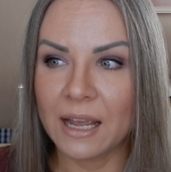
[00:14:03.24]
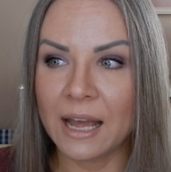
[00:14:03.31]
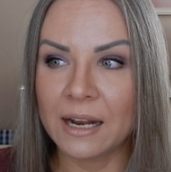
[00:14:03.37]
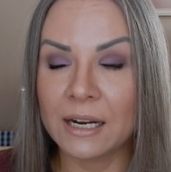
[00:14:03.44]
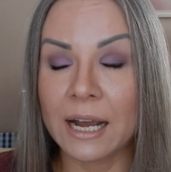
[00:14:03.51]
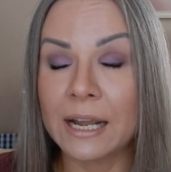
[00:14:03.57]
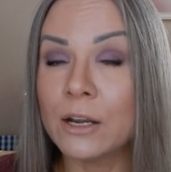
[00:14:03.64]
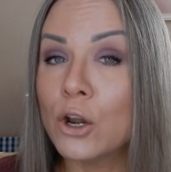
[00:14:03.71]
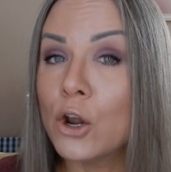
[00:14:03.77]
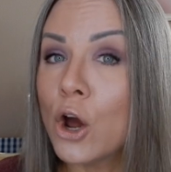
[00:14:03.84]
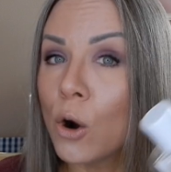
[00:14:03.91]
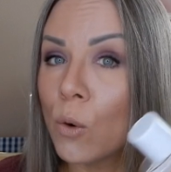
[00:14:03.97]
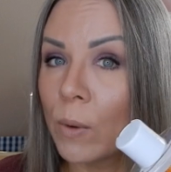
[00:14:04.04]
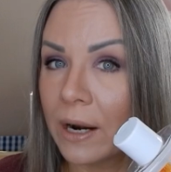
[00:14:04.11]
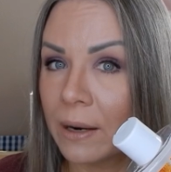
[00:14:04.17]
and I
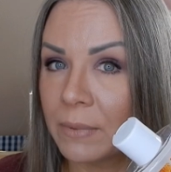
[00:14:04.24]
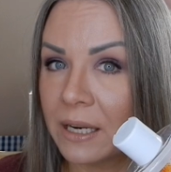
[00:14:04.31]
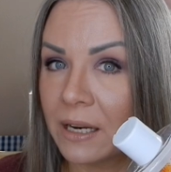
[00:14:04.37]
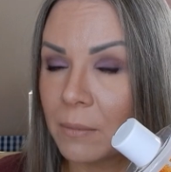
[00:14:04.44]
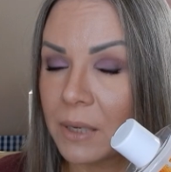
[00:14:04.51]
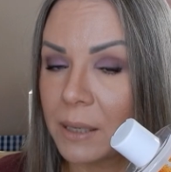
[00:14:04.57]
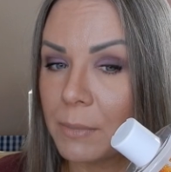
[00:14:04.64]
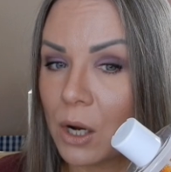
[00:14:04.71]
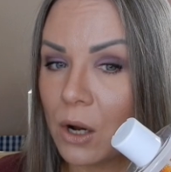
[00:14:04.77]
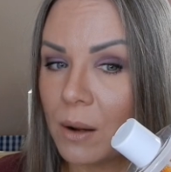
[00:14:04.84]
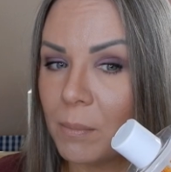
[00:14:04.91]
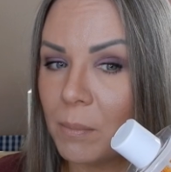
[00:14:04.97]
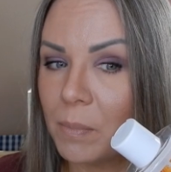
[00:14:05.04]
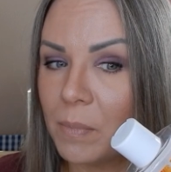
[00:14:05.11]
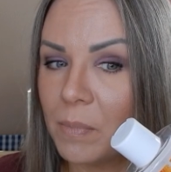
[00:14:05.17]
know what I'm getting my
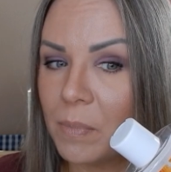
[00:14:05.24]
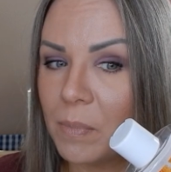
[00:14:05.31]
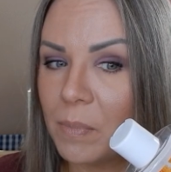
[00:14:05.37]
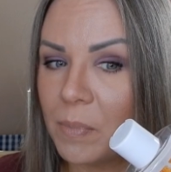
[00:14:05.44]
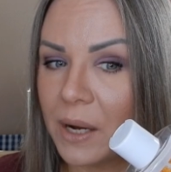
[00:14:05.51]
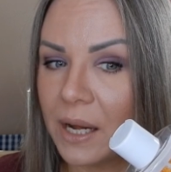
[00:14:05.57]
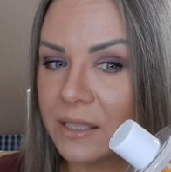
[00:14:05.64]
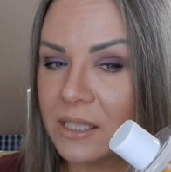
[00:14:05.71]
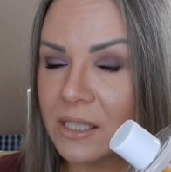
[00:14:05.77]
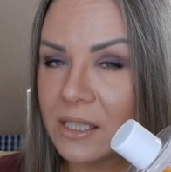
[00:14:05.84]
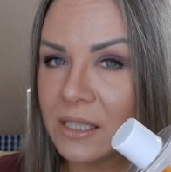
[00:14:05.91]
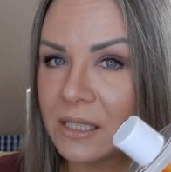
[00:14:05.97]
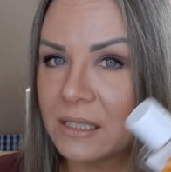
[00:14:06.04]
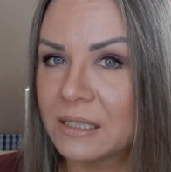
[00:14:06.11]
mom, but